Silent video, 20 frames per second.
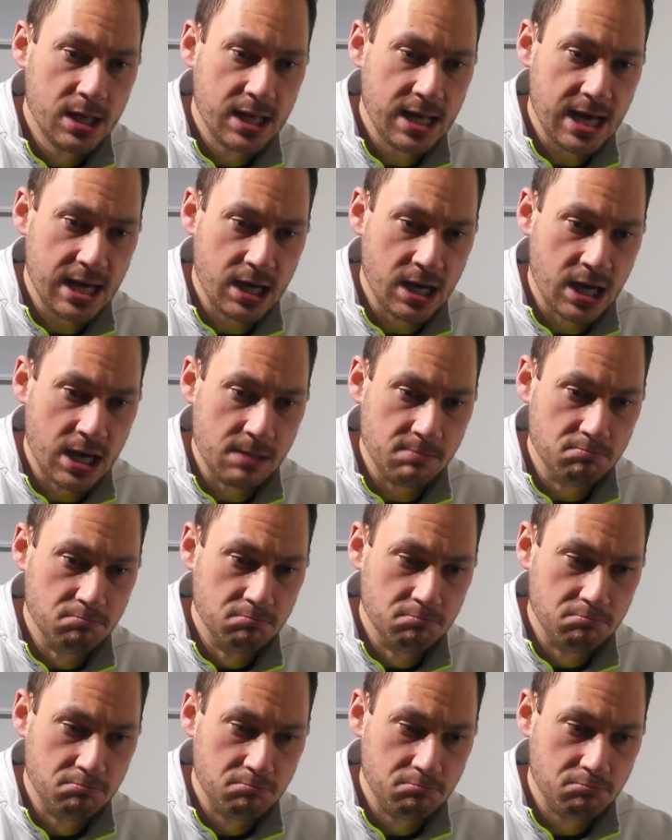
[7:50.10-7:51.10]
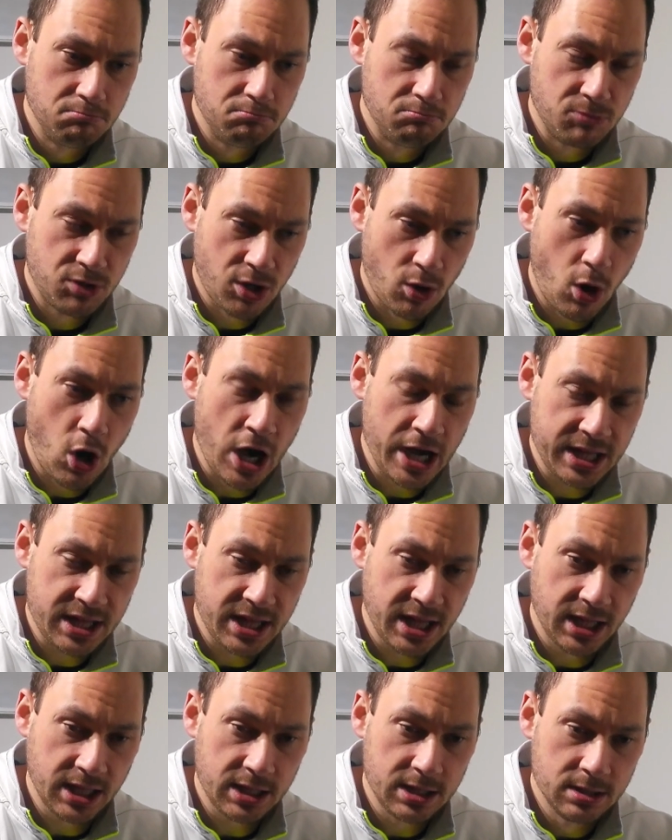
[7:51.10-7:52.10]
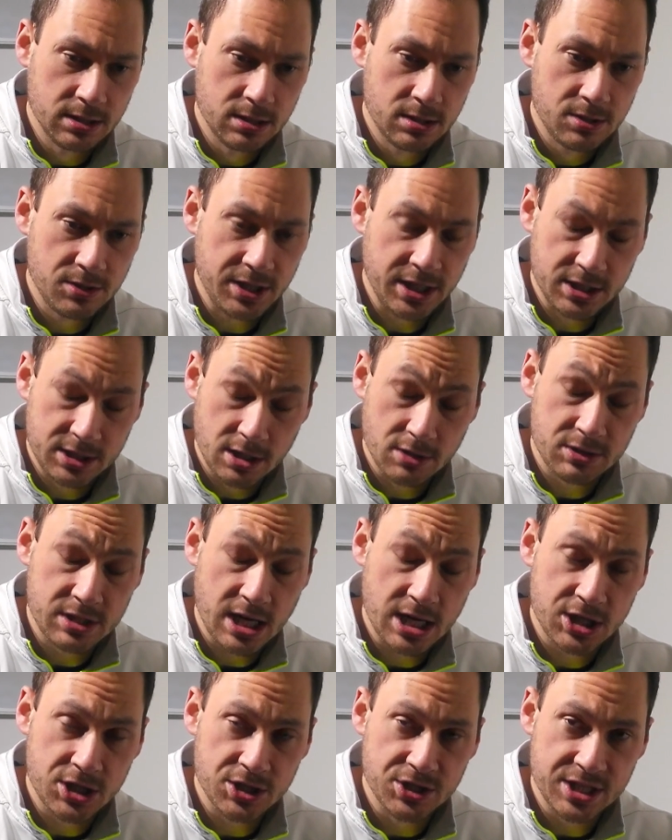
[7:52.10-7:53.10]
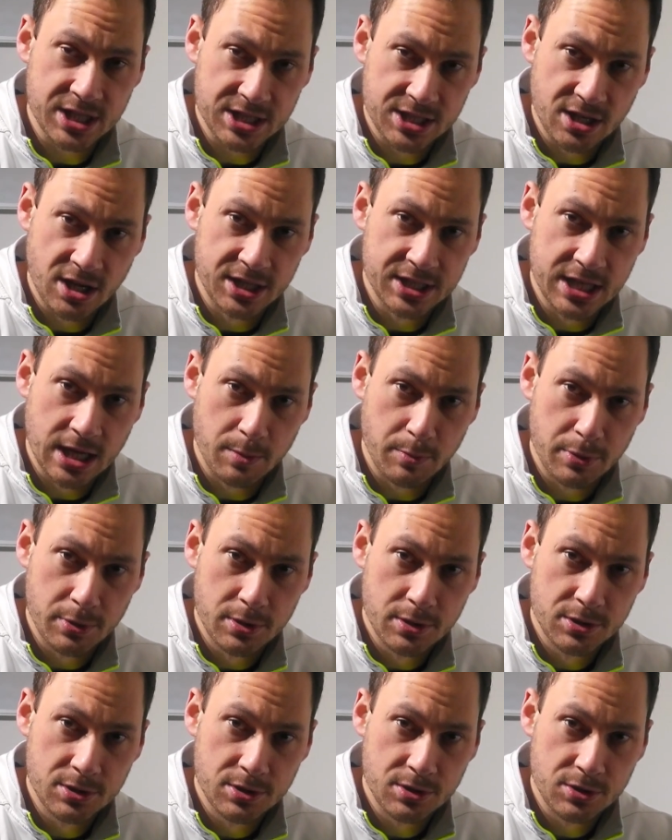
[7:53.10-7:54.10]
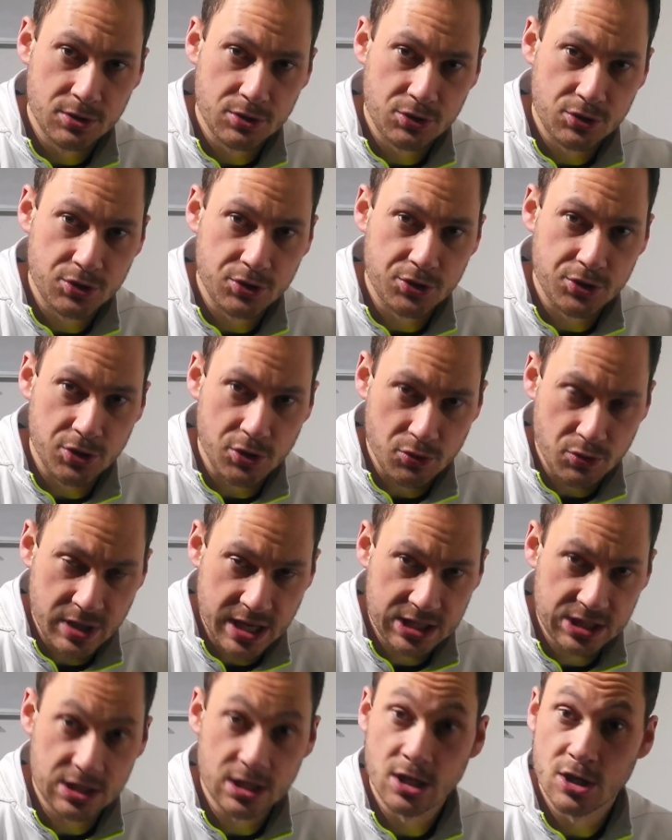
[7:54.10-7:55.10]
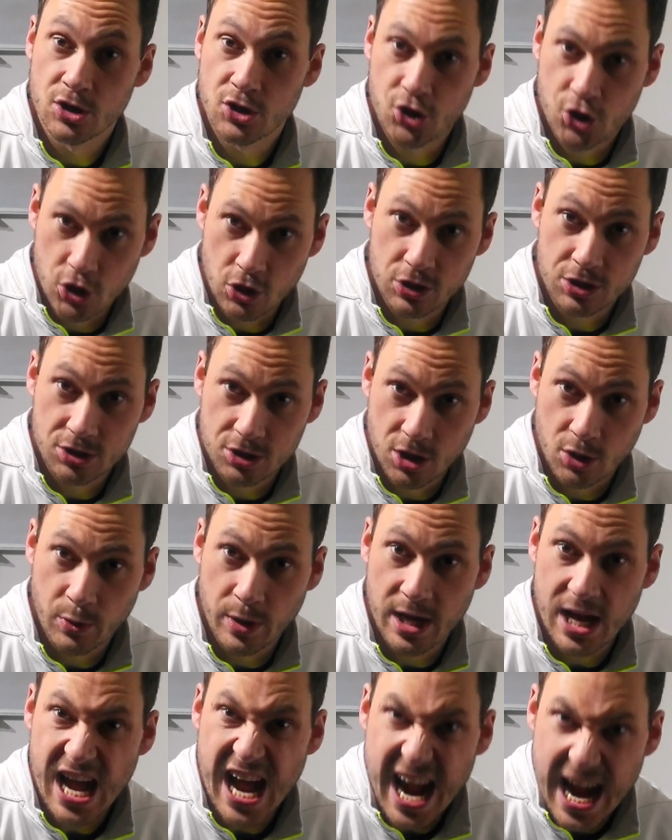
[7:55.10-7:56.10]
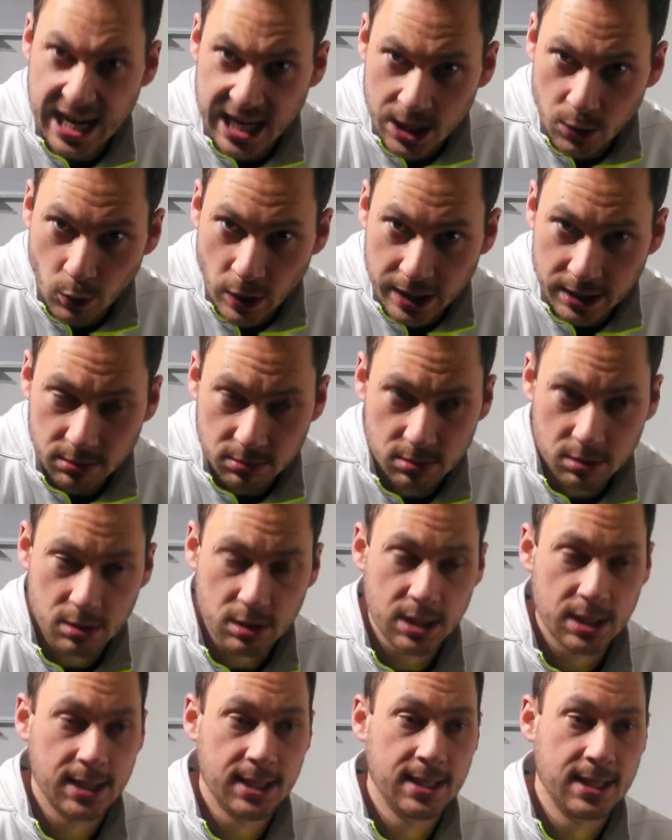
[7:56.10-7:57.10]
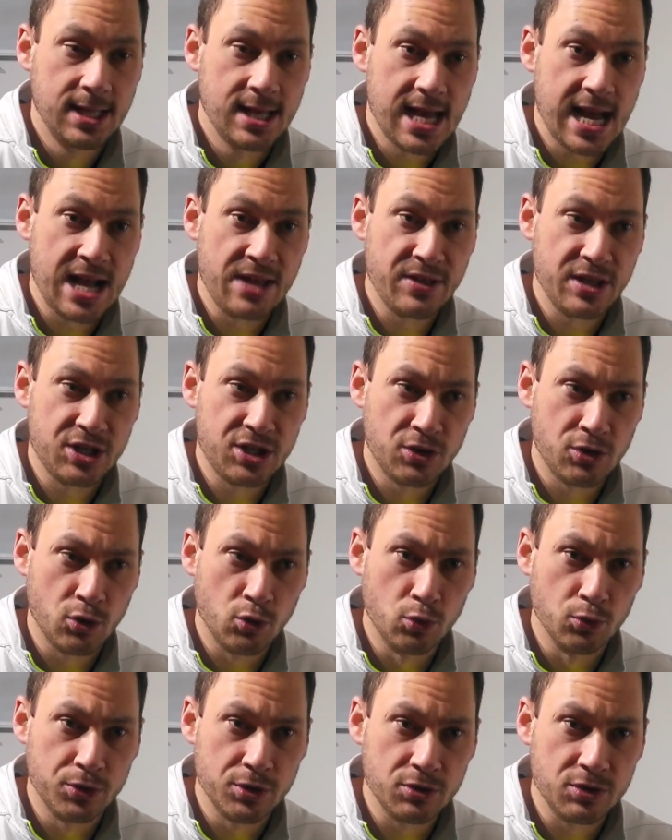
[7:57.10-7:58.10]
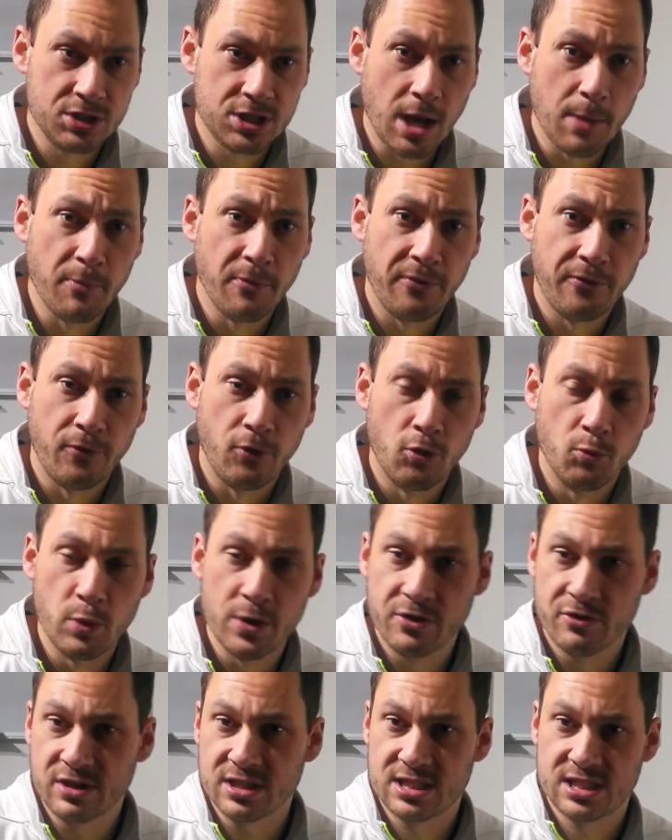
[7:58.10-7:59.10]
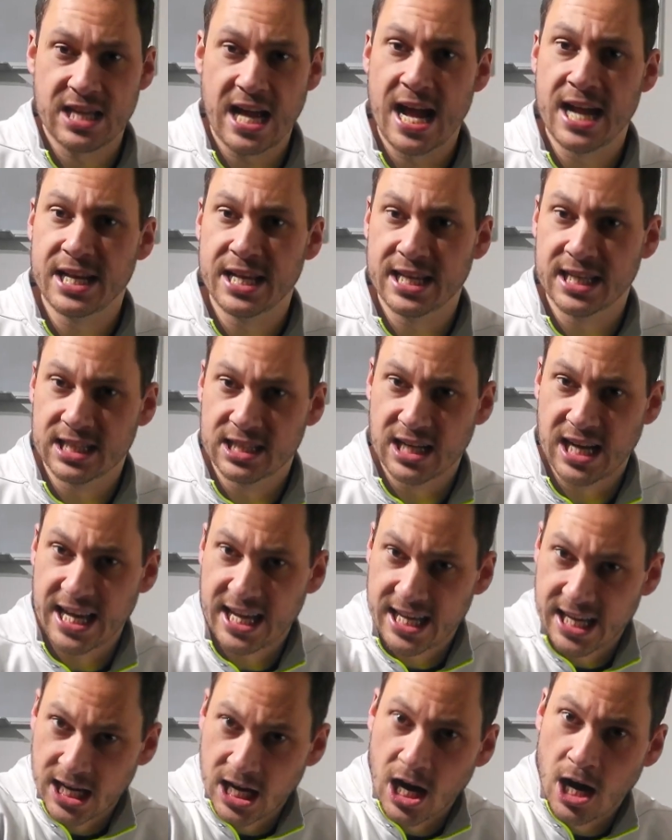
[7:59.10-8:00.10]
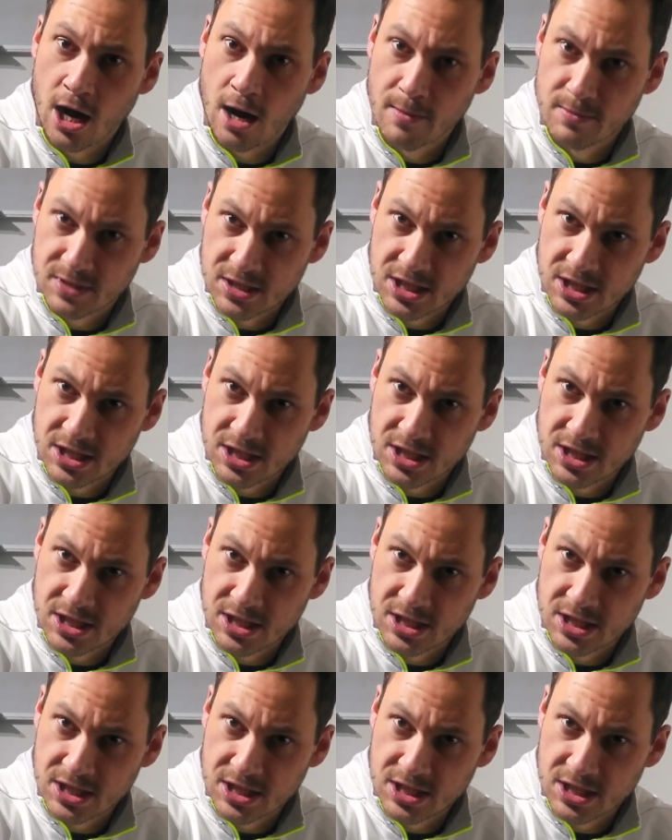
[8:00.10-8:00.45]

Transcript: Um, so I think the associations that signed up to this should do it anyway. And they should all do some form, whether it's standing and linking arms in the